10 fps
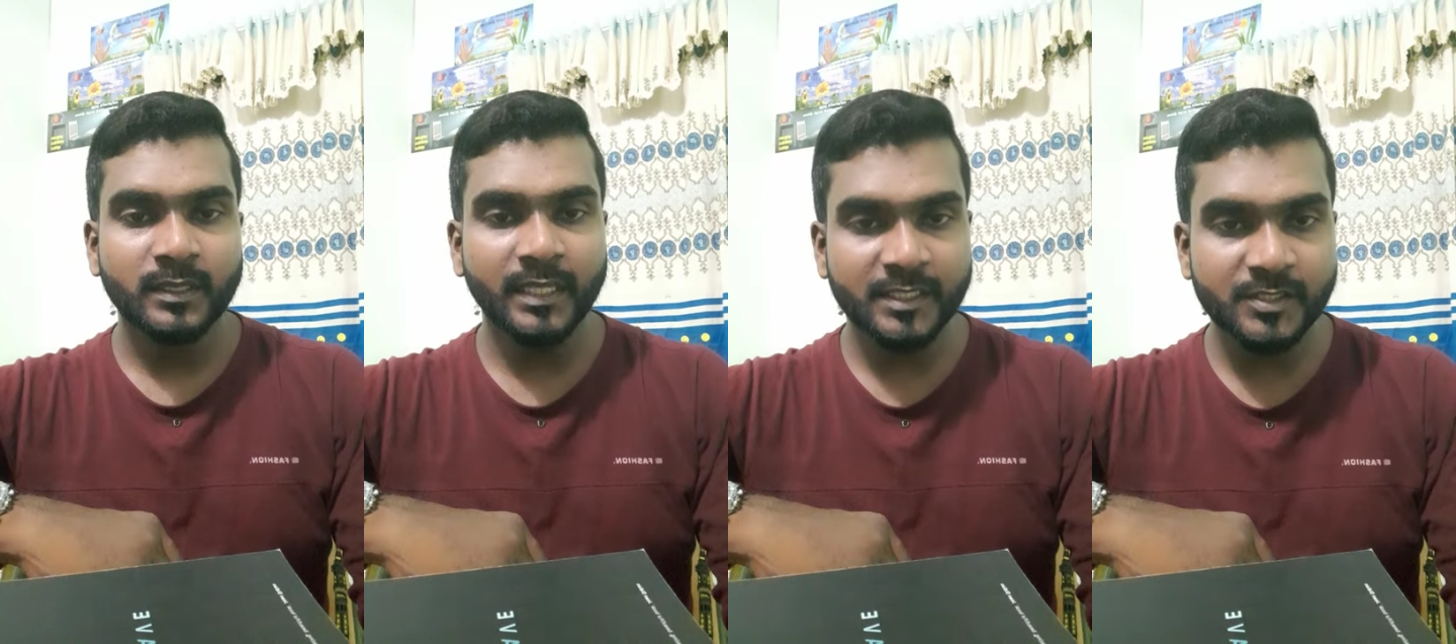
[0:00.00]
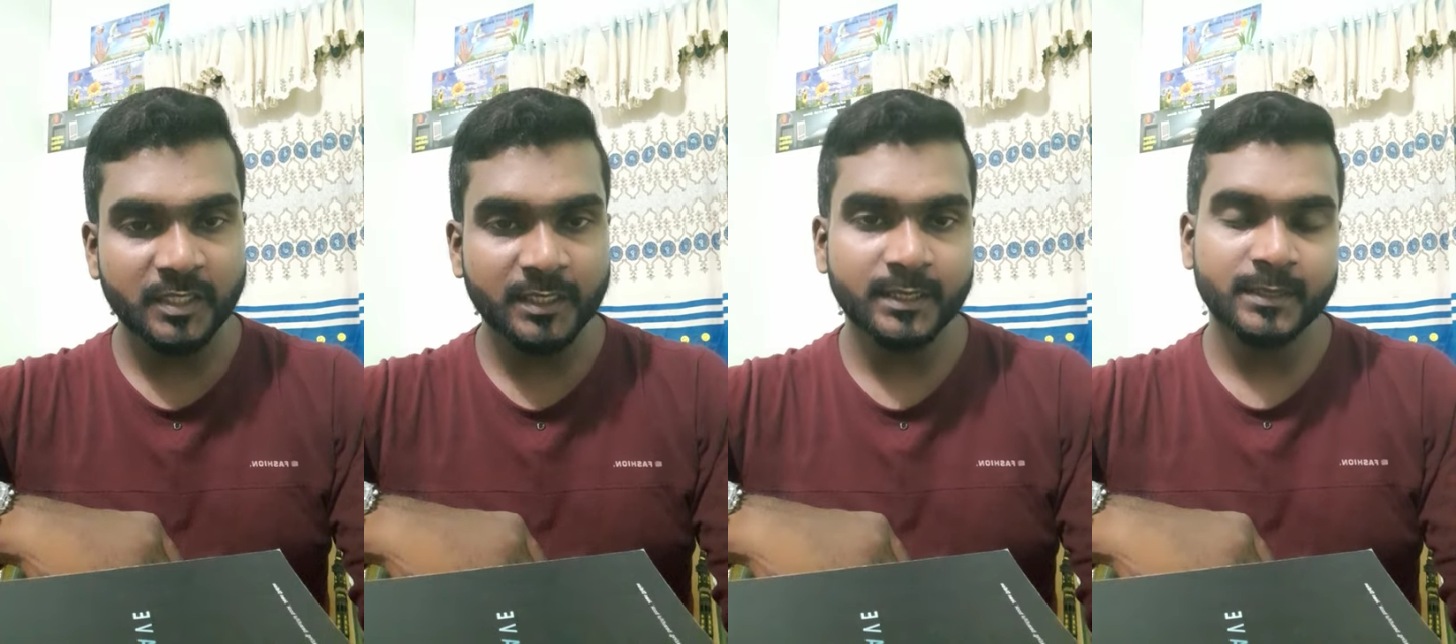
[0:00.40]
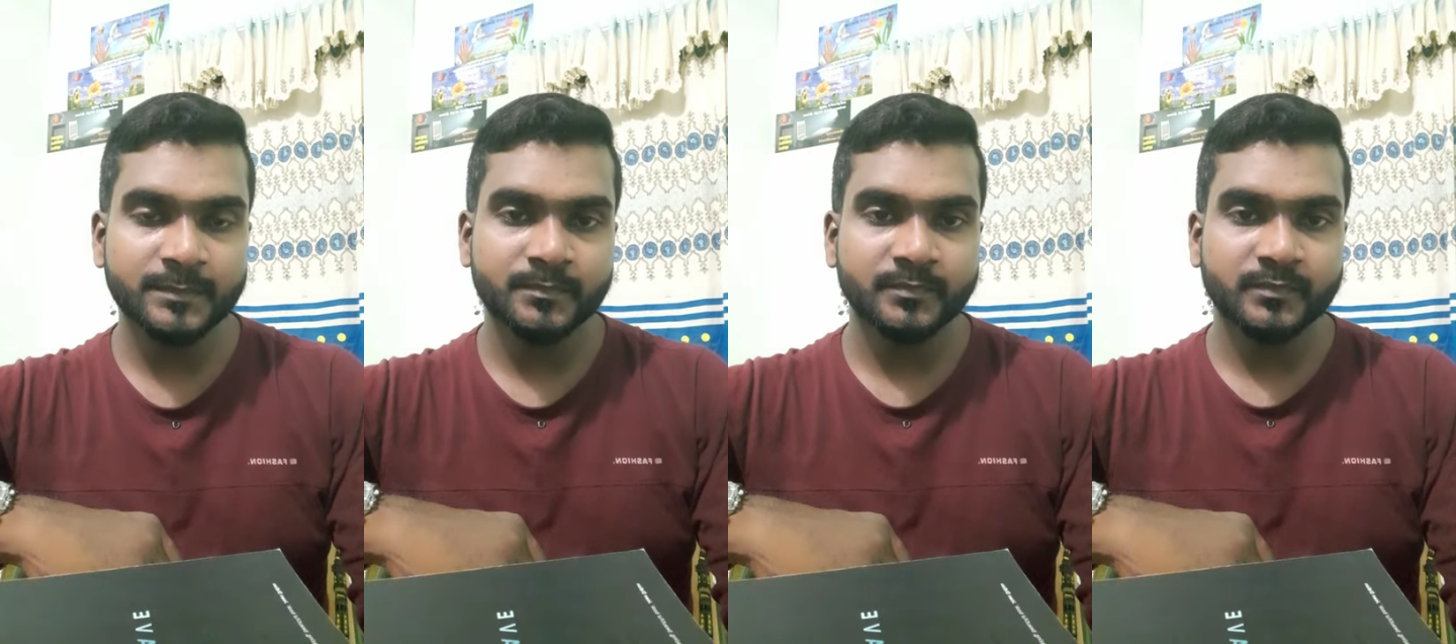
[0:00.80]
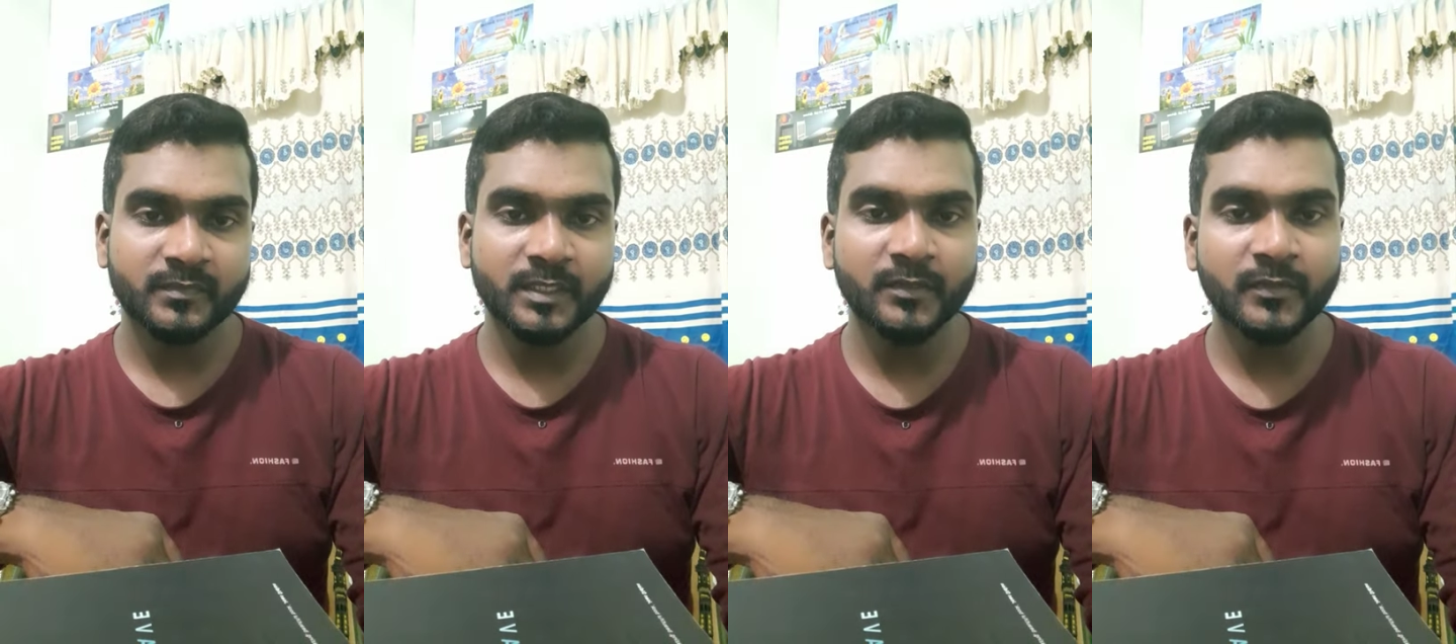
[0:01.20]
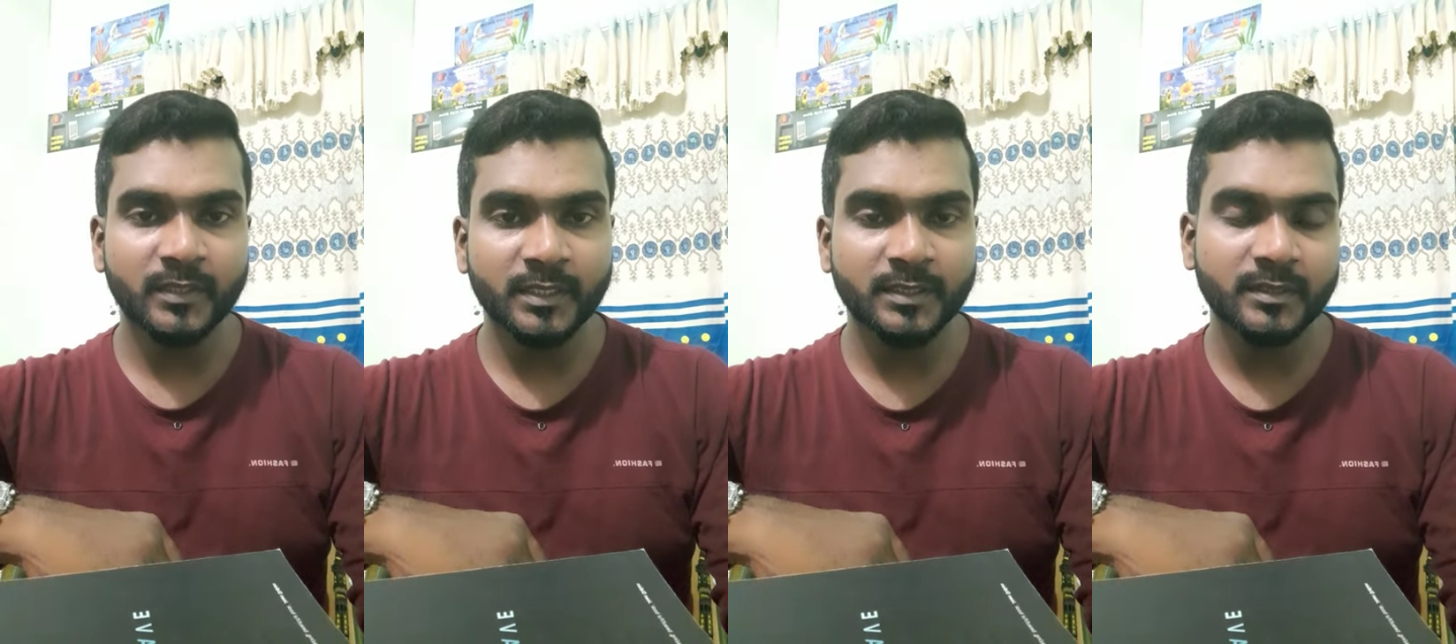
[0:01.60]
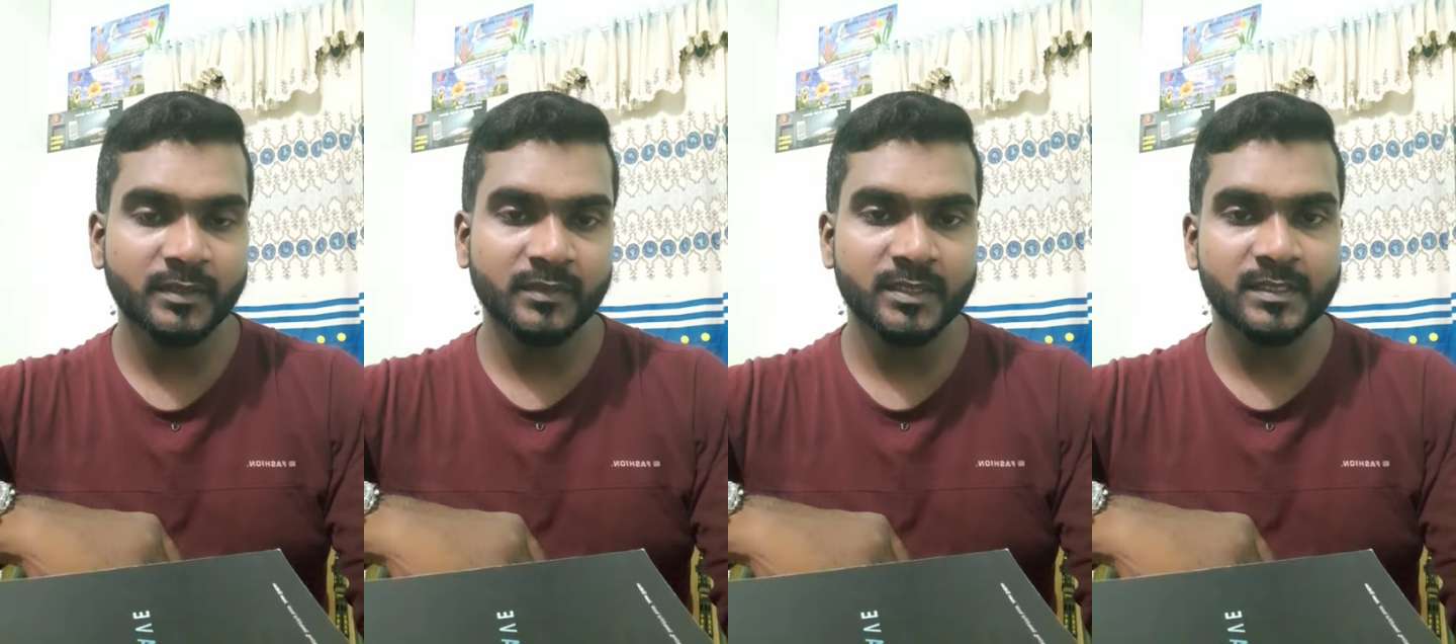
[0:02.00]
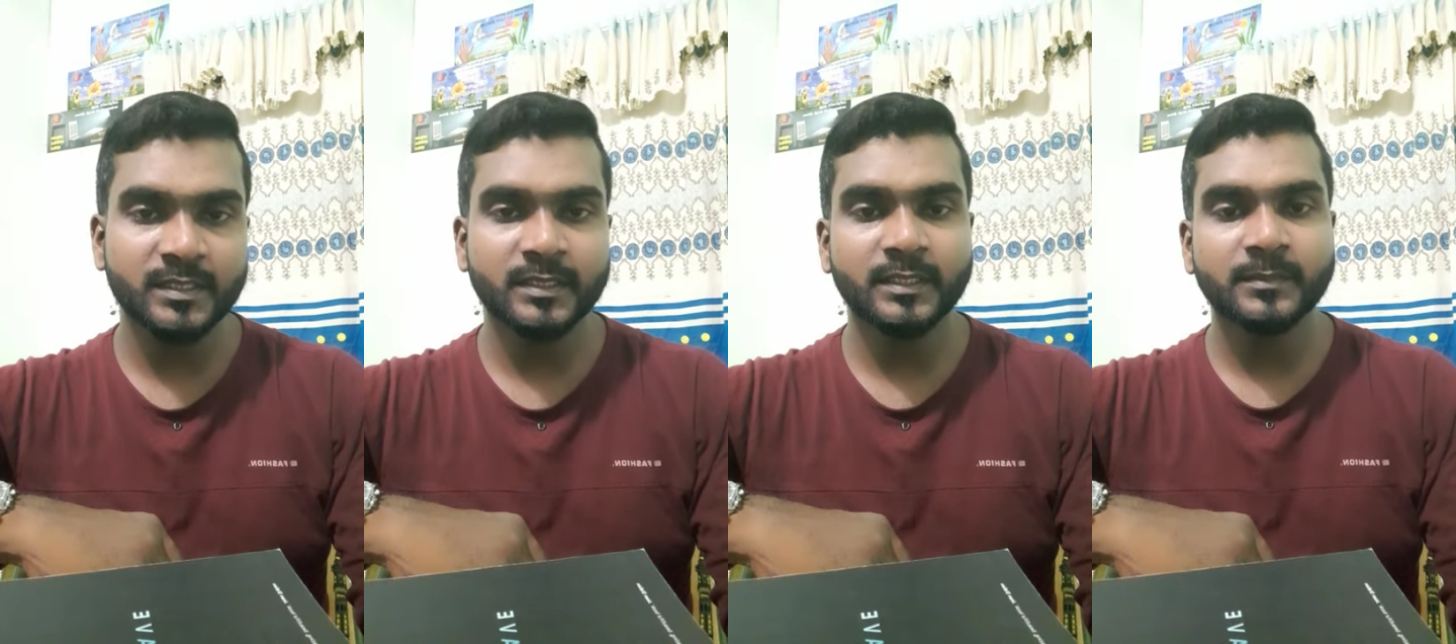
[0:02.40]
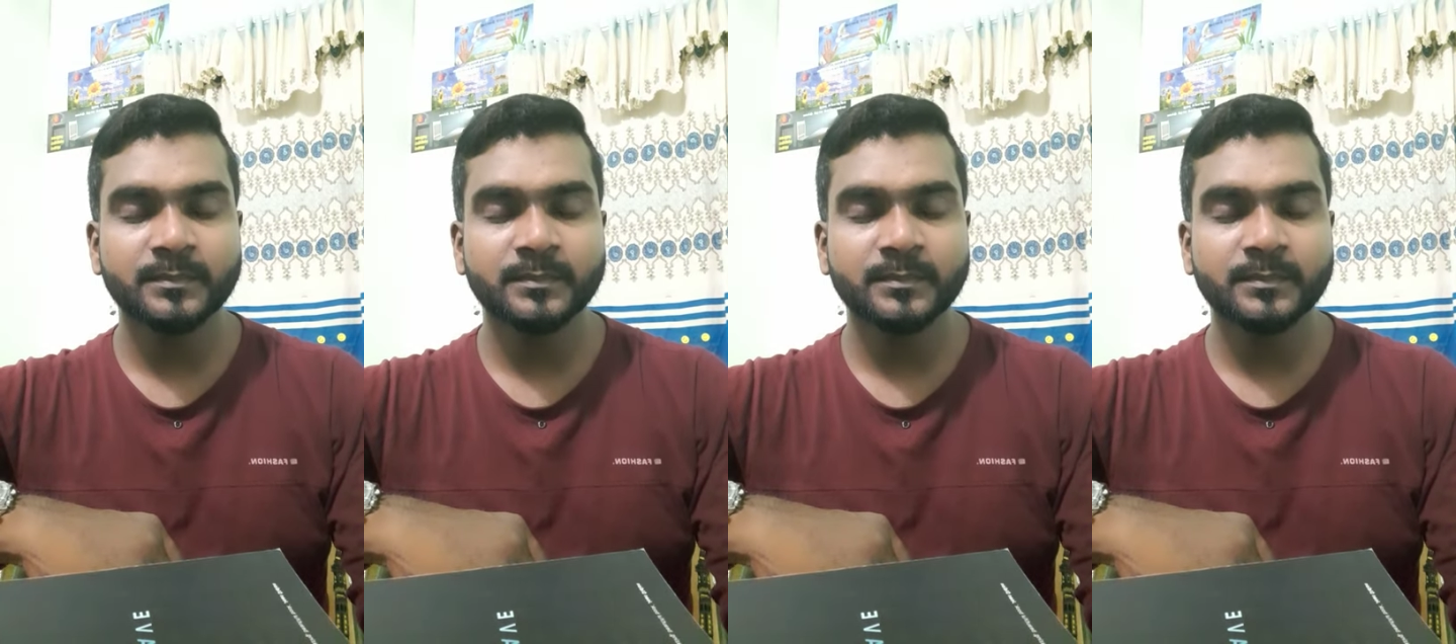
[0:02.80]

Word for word: lecturer in a foreign university